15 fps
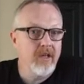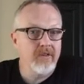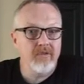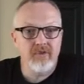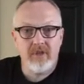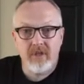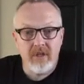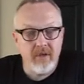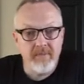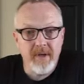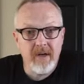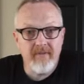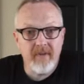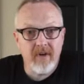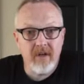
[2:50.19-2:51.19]
There's a little bit
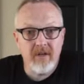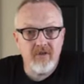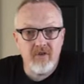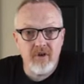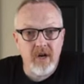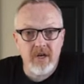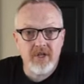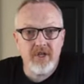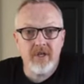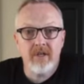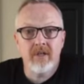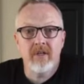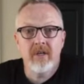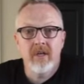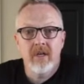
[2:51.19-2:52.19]
of an introduction